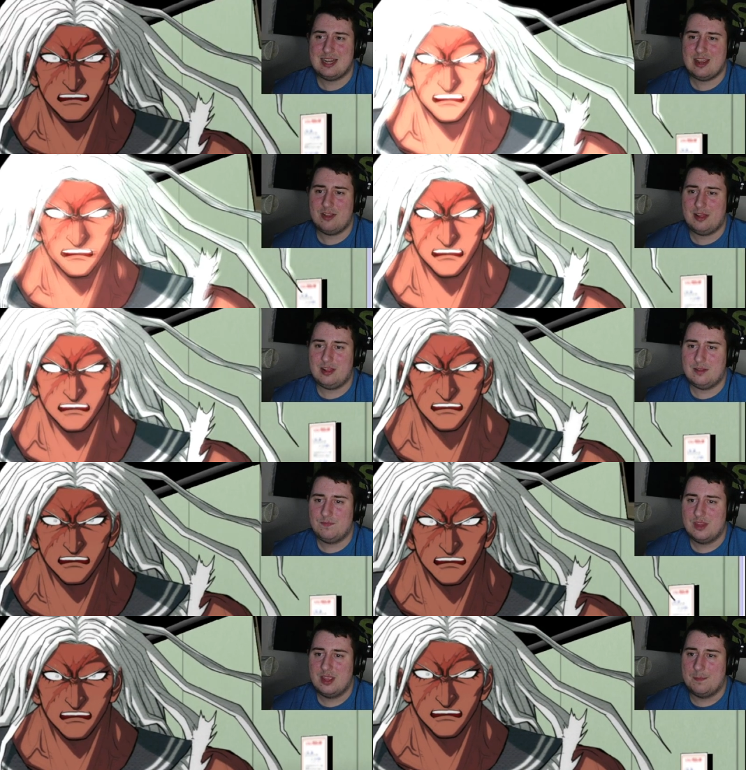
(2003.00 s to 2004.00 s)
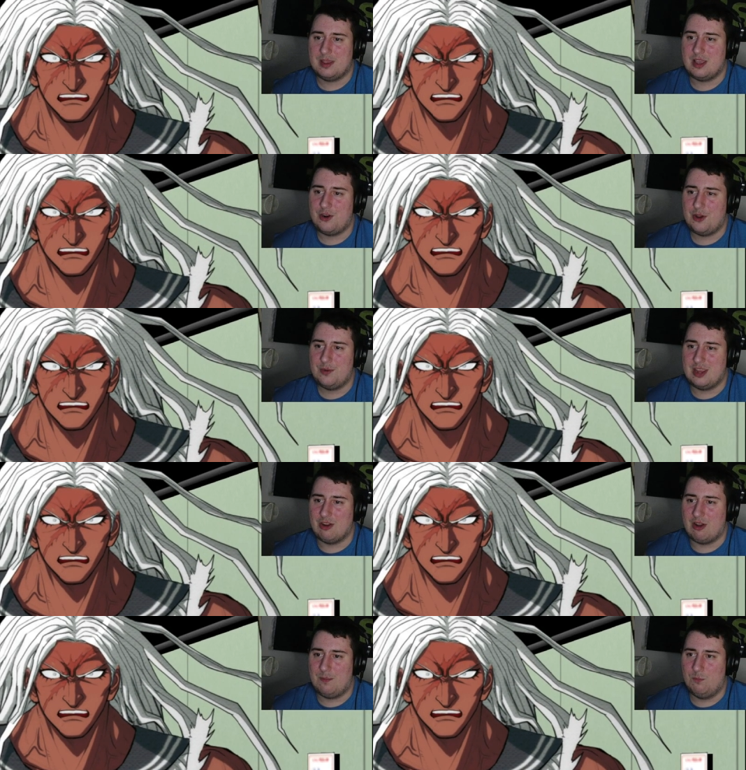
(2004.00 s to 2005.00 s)
Speaker 1: Yay. Makoto, Hero,
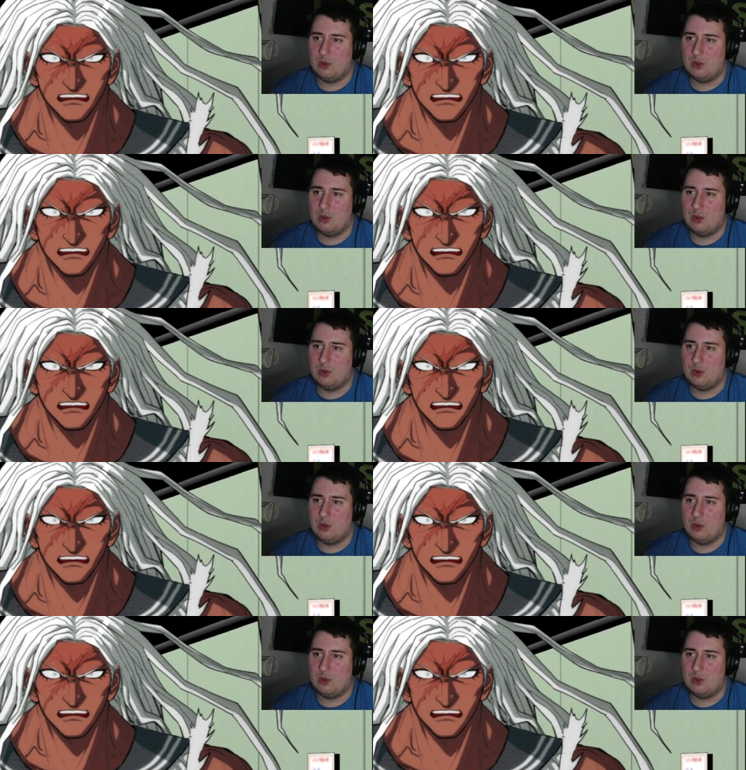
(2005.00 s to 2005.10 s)
what is the